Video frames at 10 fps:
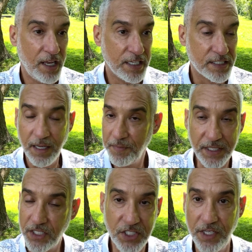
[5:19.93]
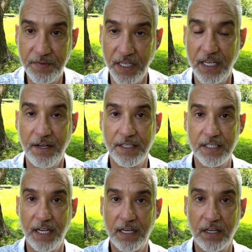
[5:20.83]
Something just shifted, and it's
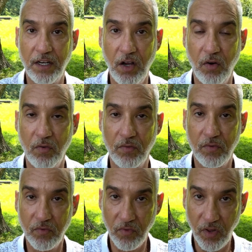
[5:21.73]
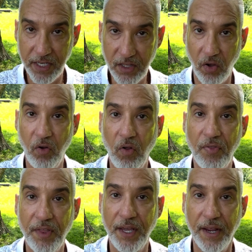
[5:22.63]
like, no, like the whole
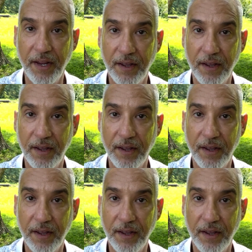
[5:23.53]
thing.